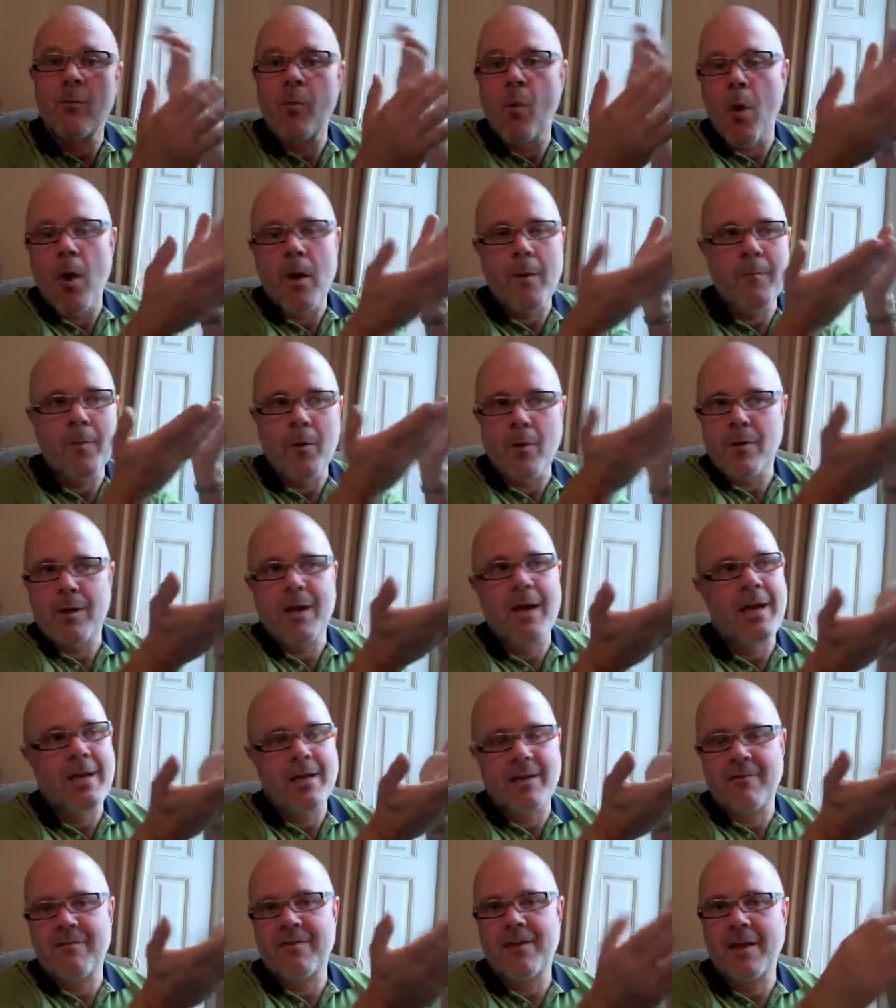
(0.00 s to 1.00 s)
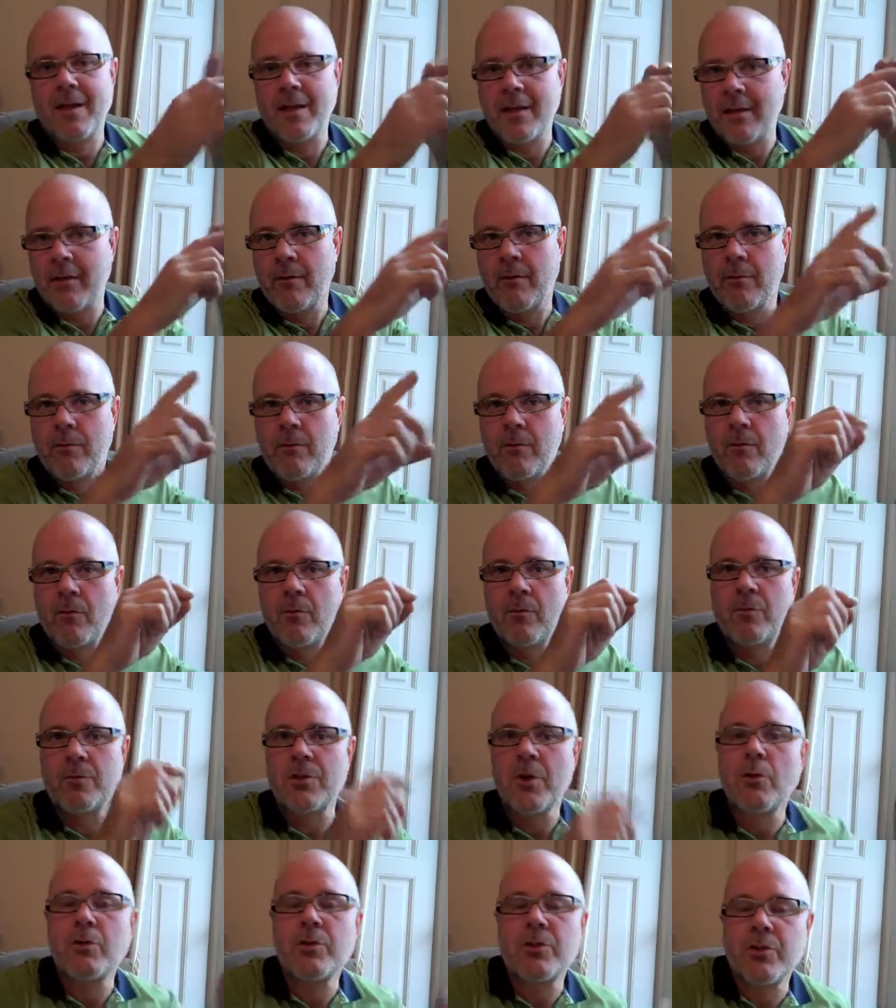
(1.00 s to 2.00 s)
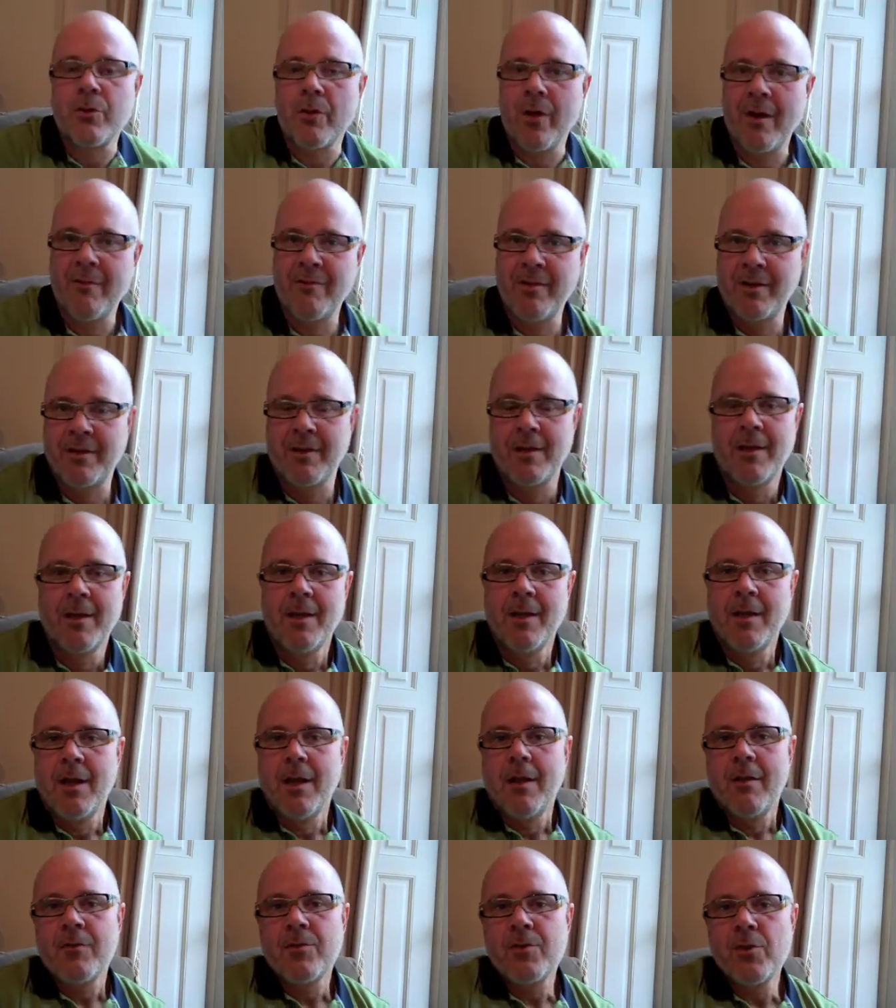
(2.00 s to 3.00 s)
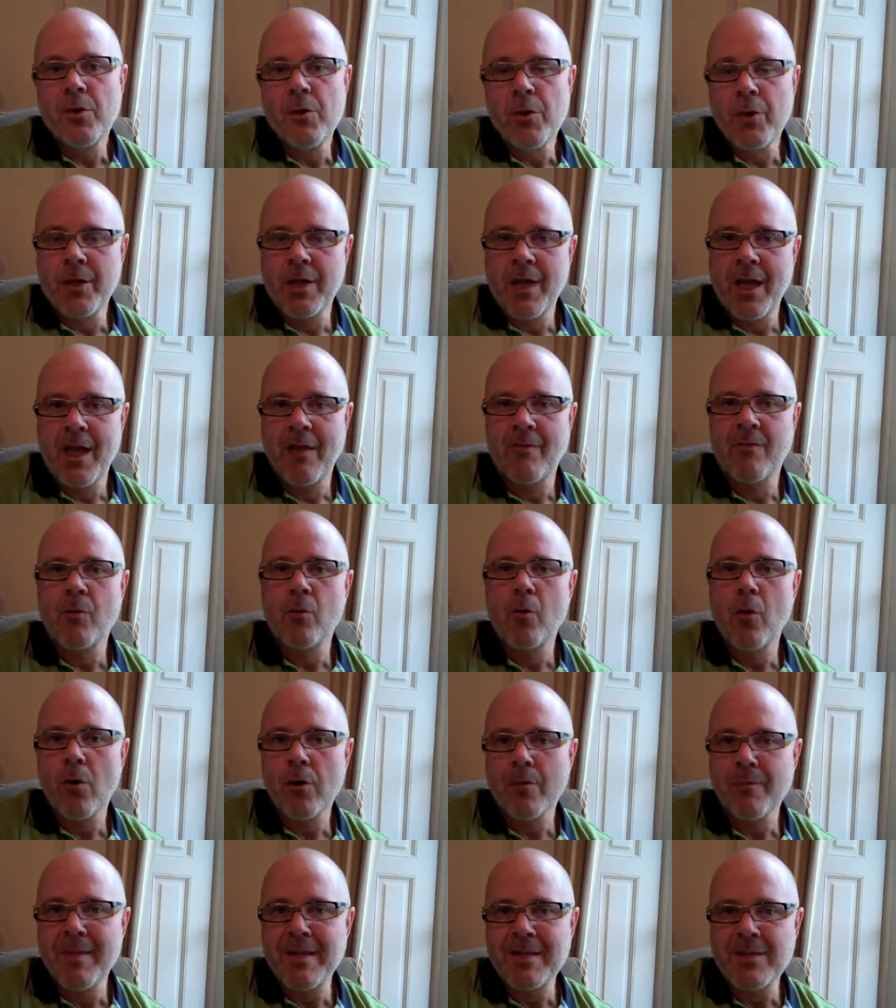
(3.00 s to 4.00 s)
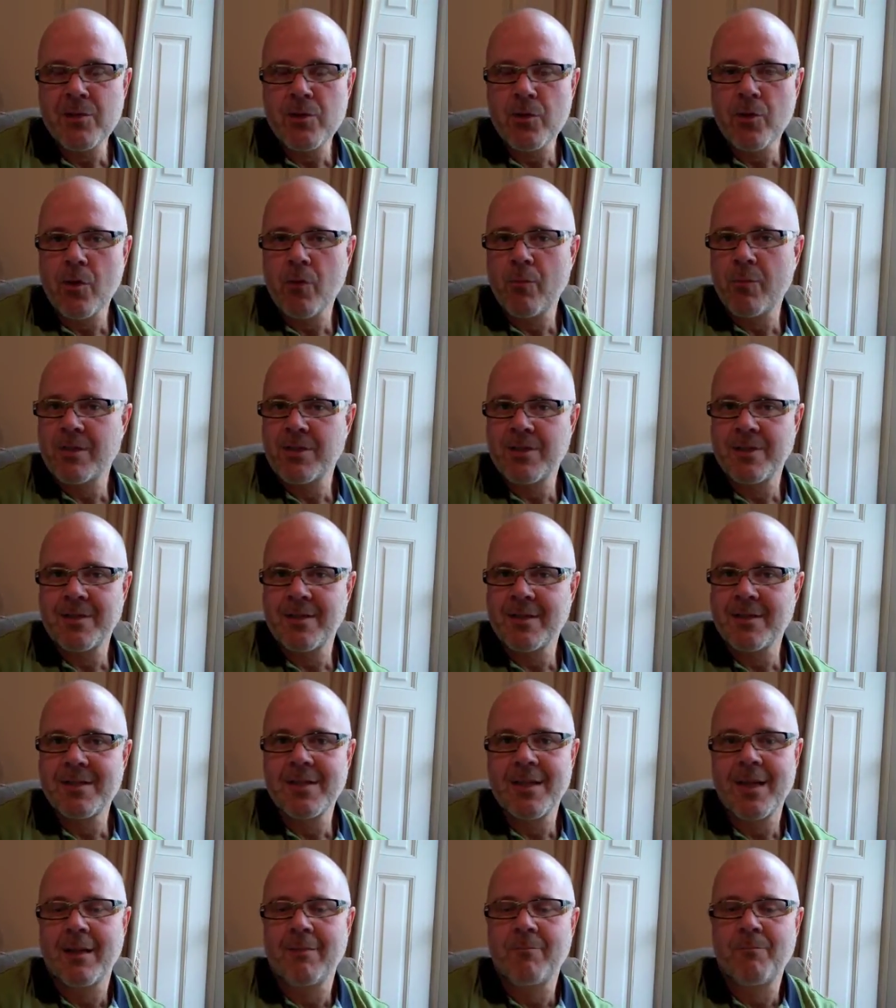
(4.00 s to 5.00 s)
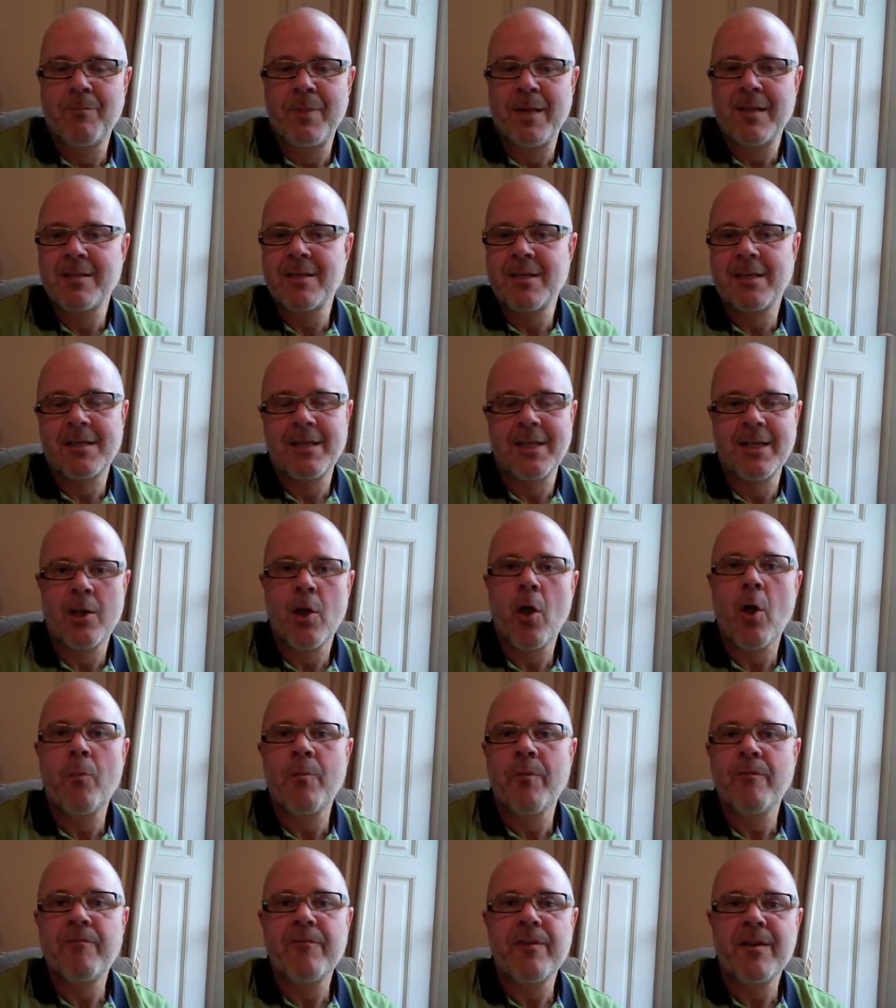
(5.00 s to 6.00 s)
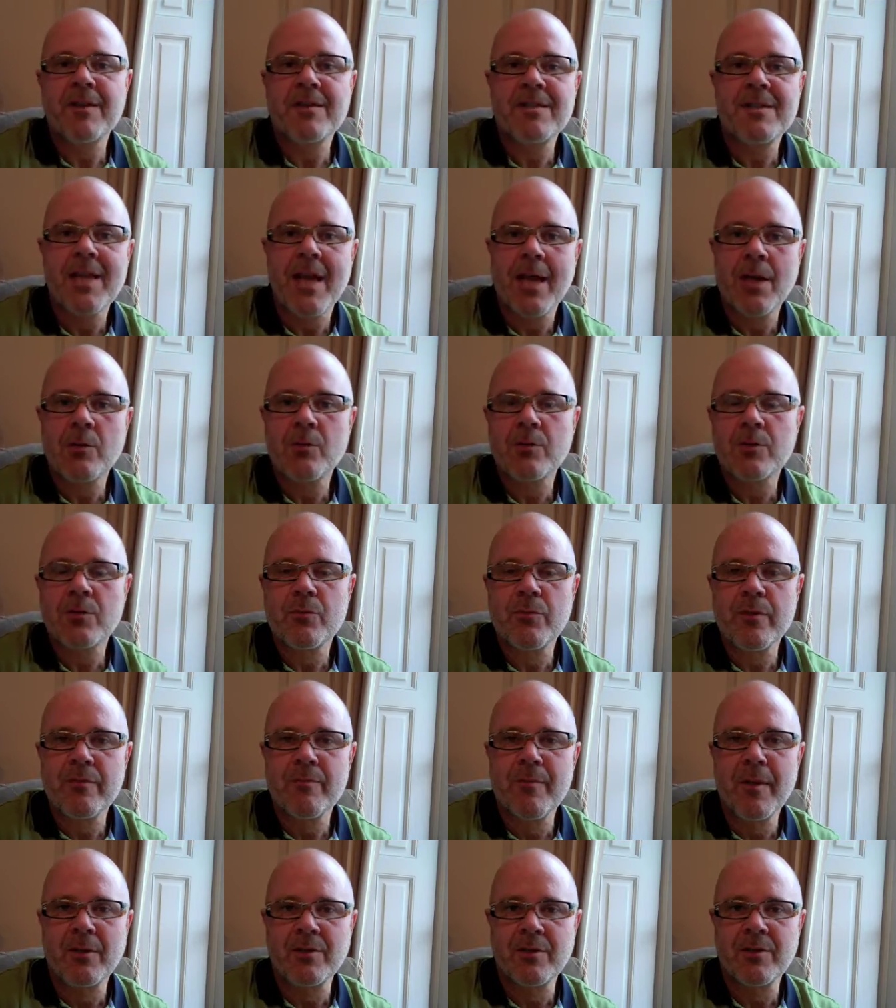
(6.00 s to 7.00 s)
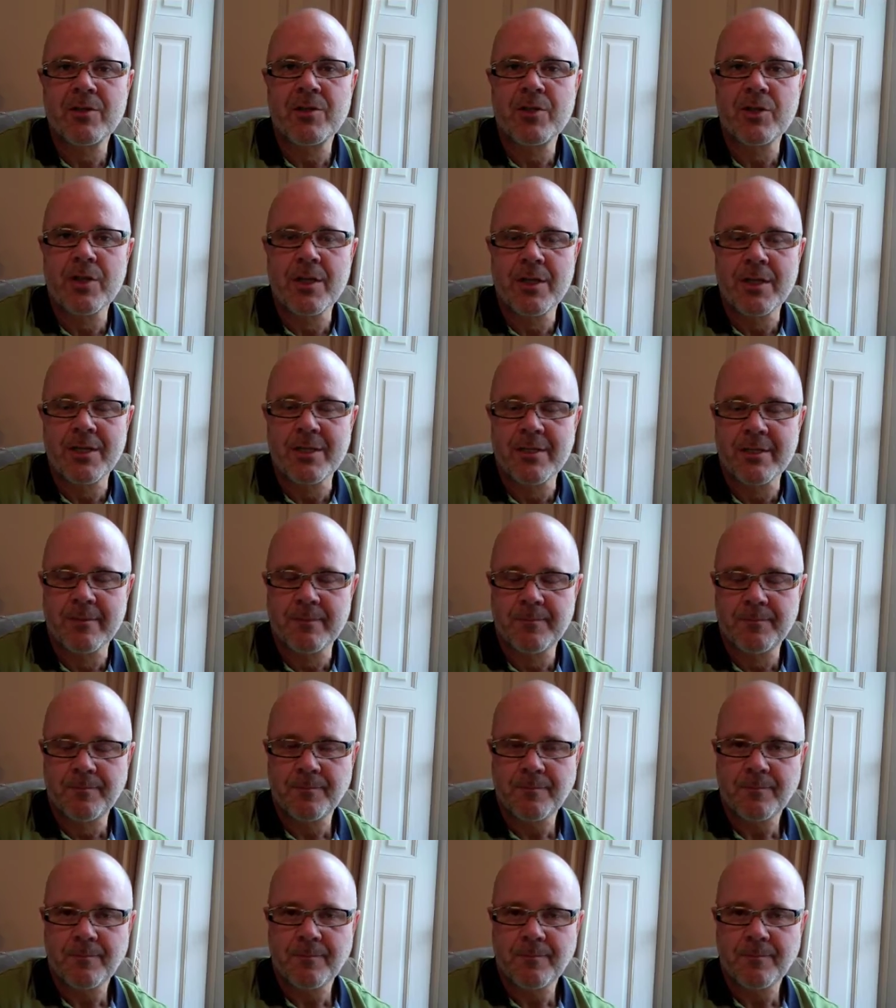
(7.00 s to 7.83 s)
warmer kind of thing, a little toaster oven. So you're going to have croque monsieur, which is basically an open-faced sandwich with melted cheese.